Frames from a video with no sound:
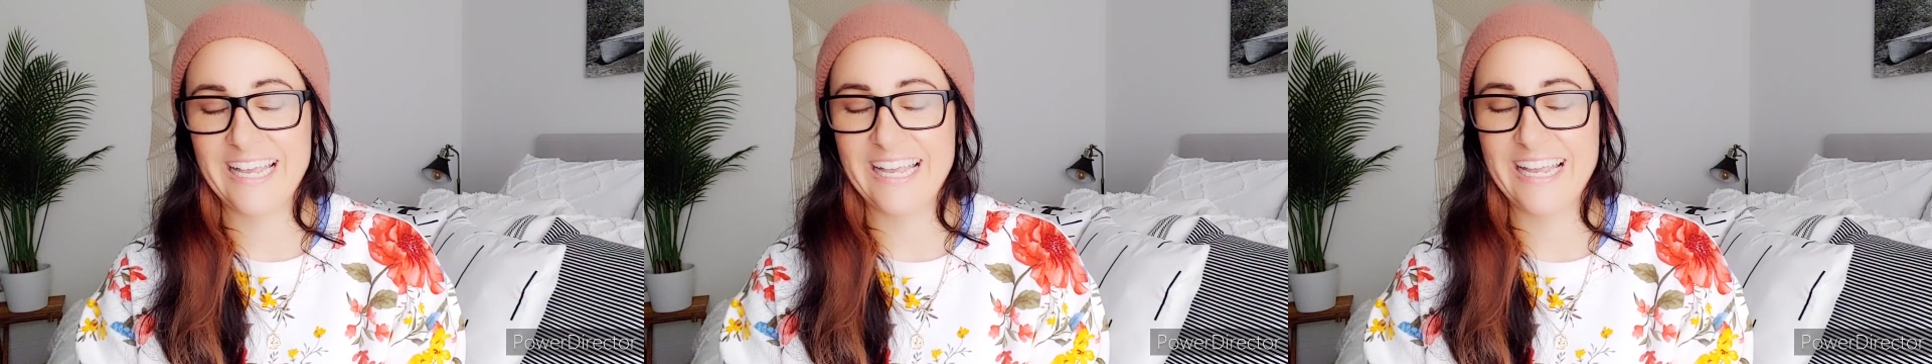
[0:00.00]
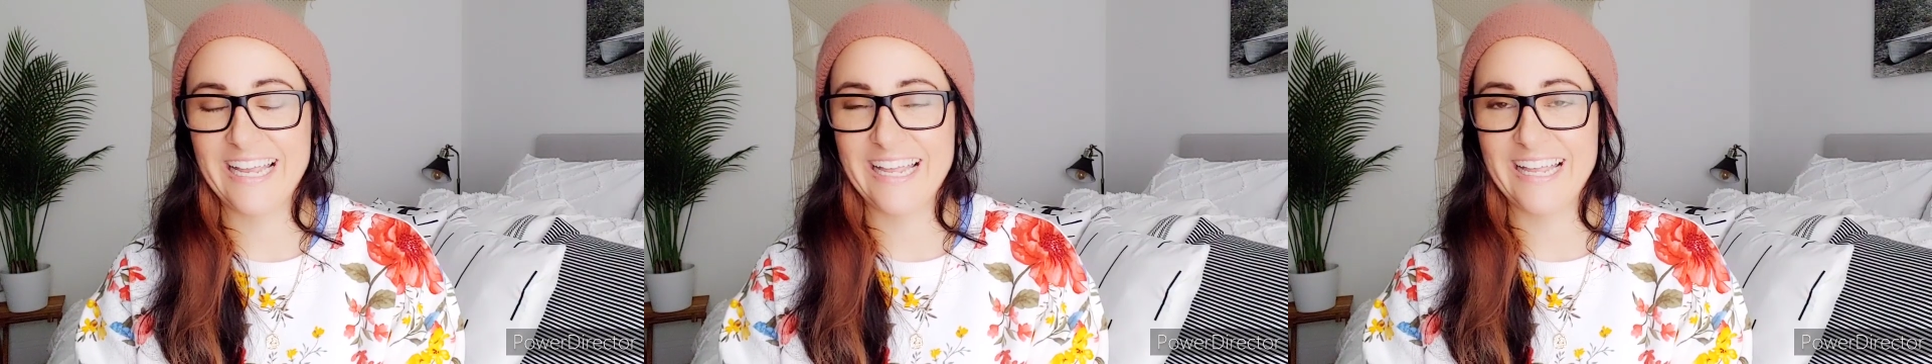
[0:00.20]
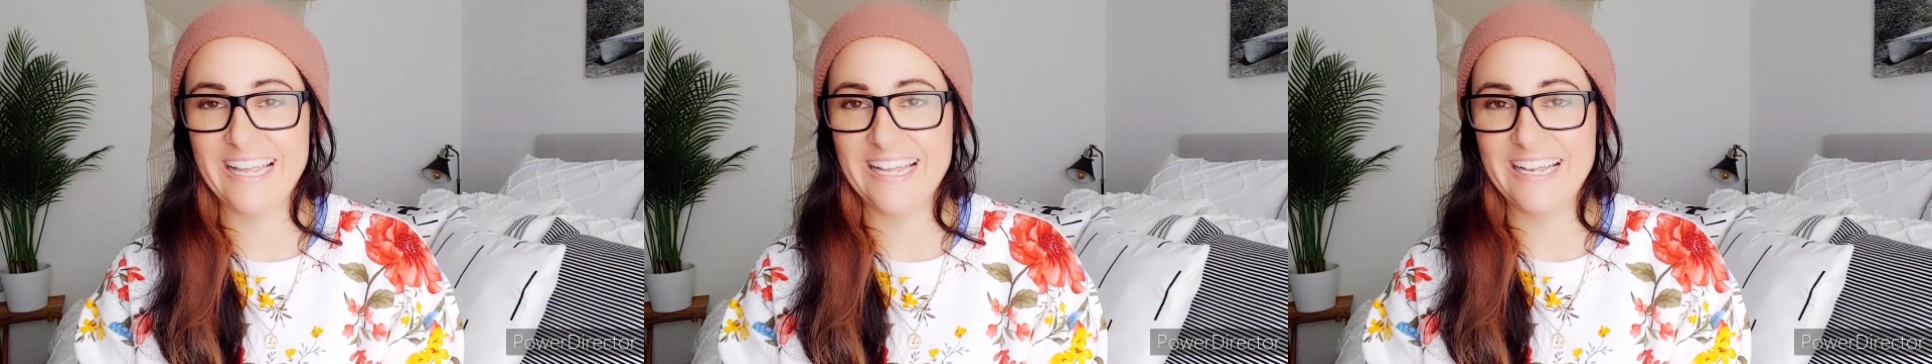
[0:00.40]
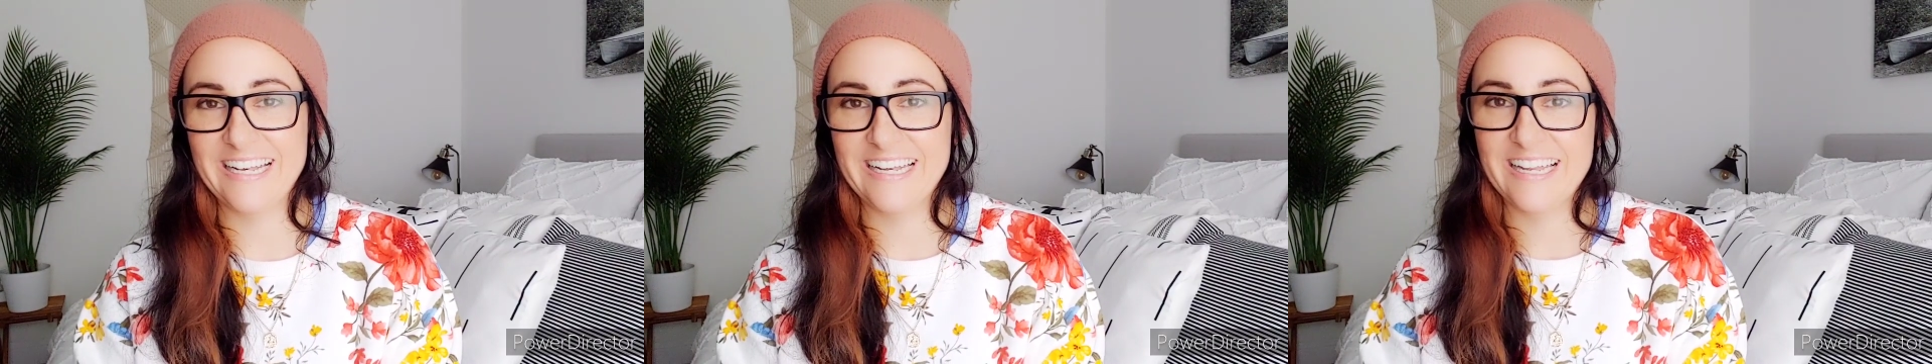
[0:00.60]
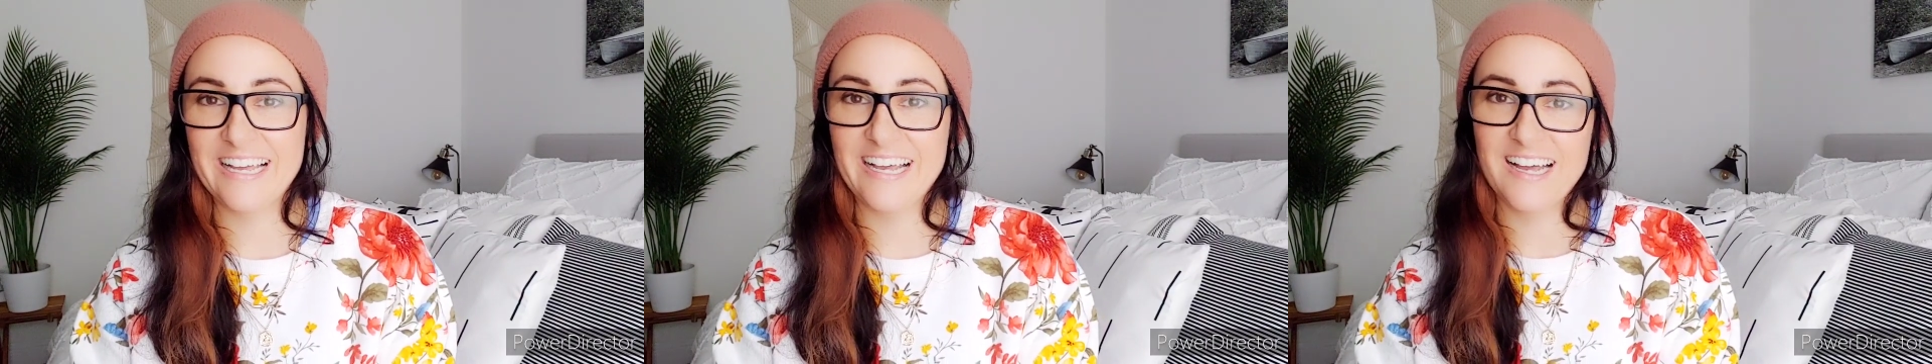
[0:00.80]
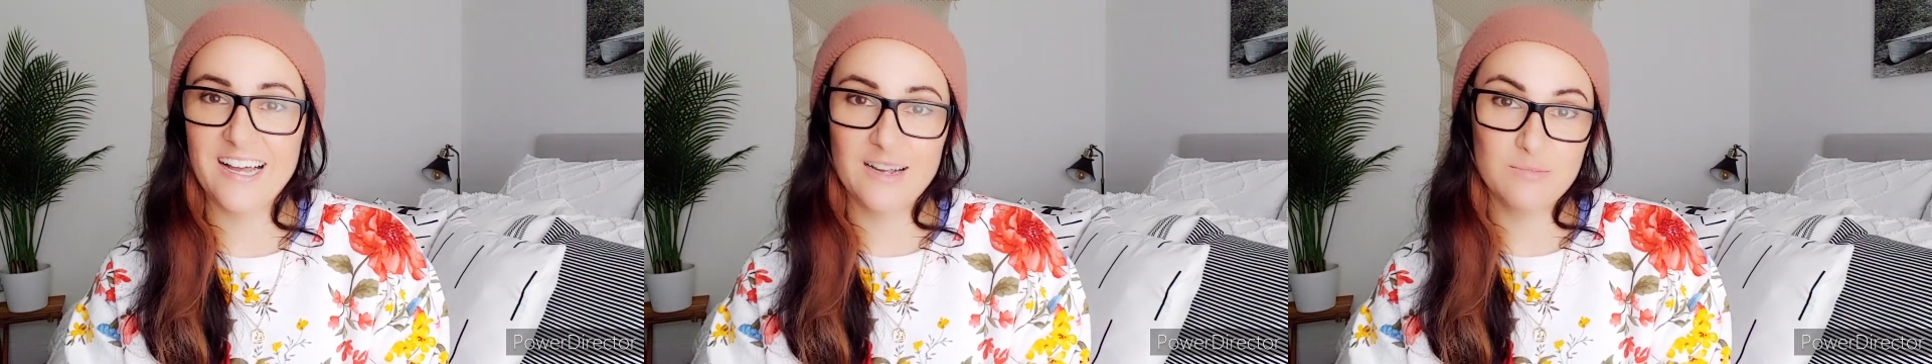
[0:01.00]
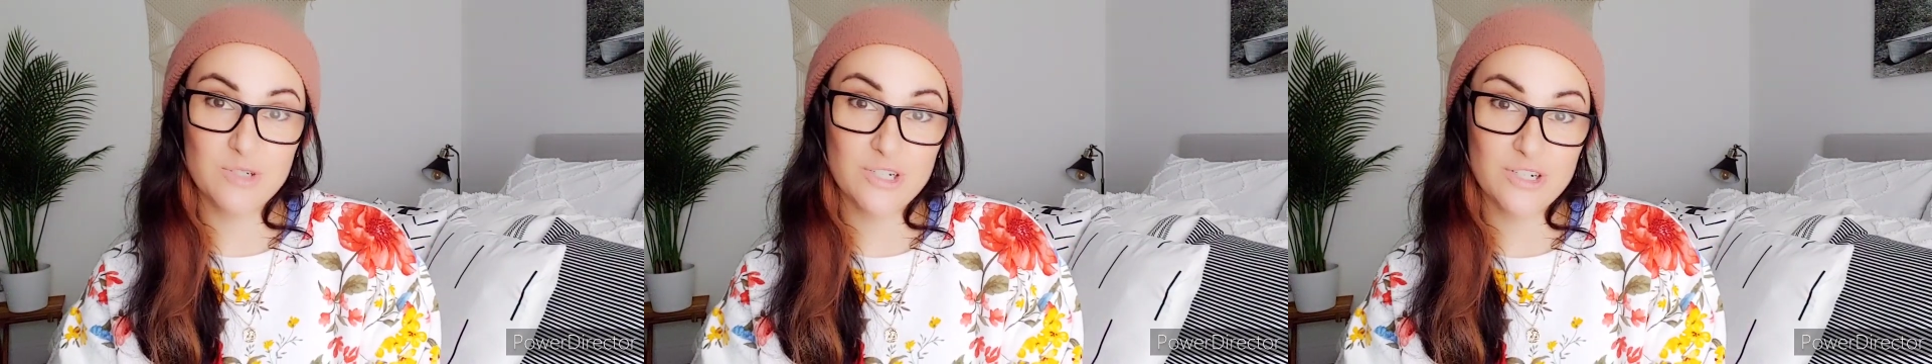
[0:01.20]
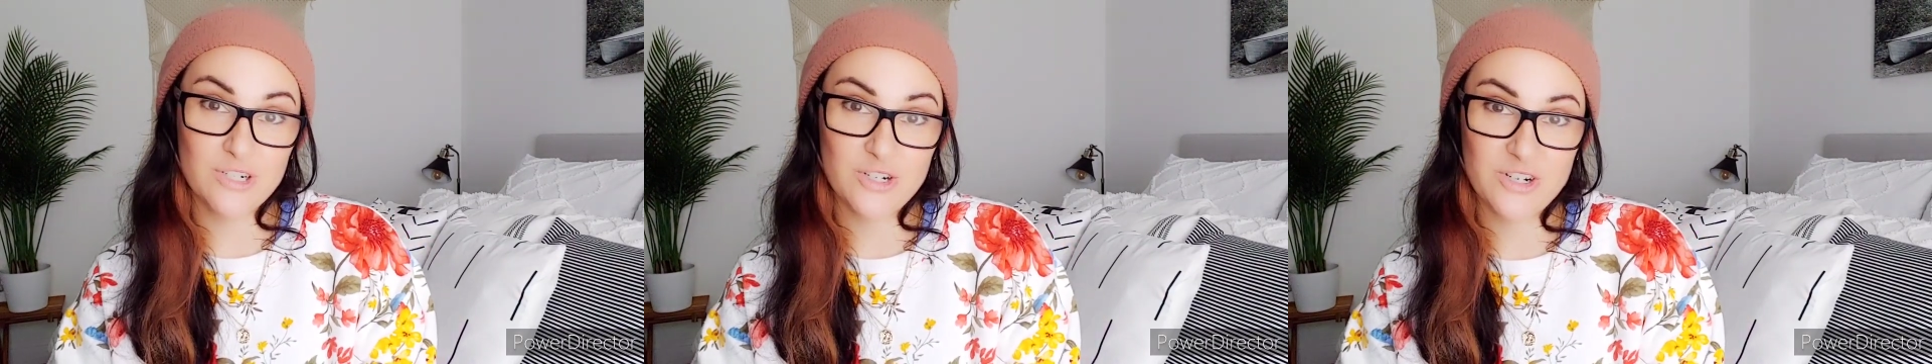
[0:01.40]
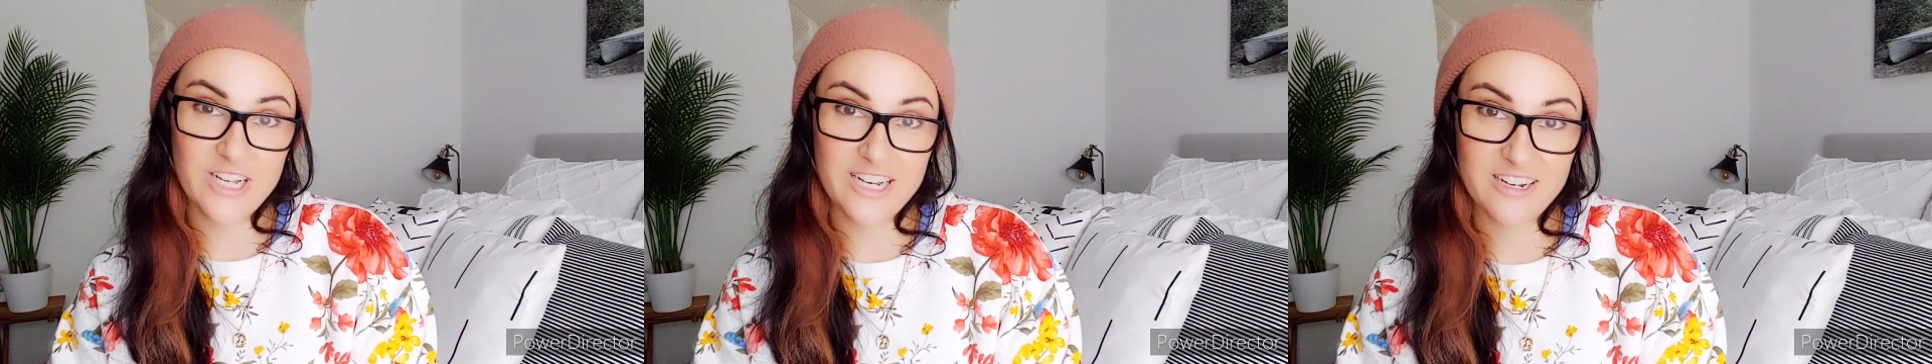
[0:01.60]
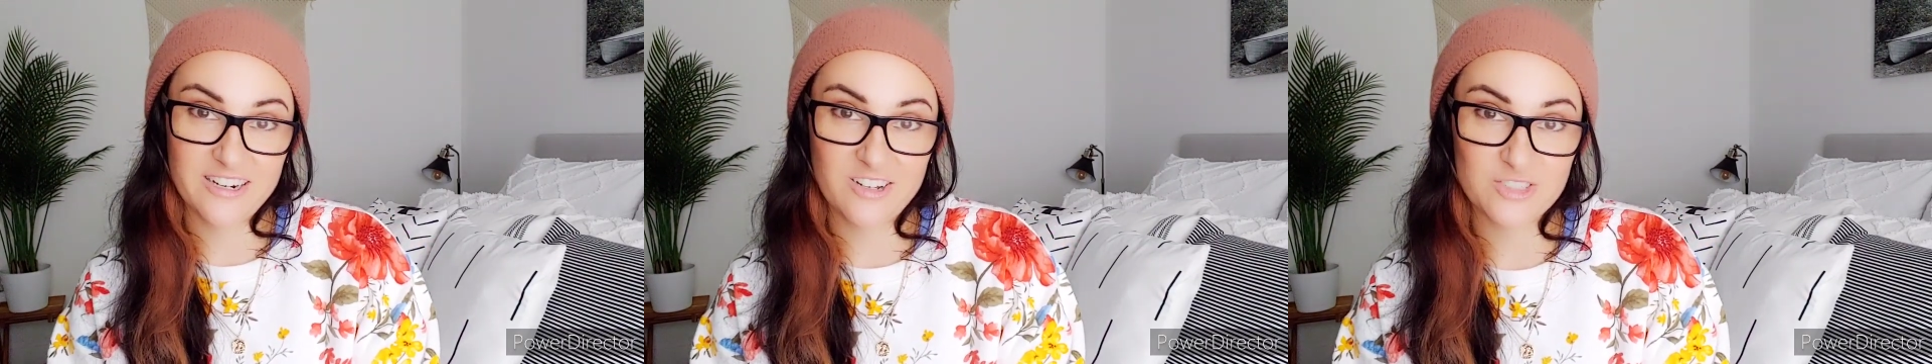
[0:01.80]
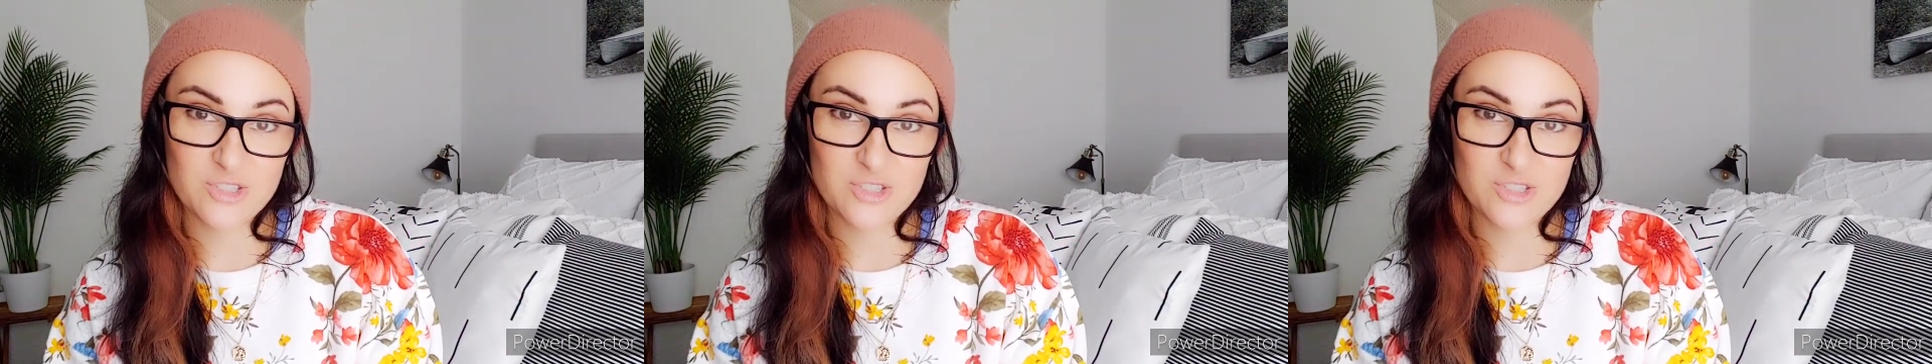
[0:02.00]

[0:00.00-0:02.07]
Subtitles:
and I'm gonna go ahead and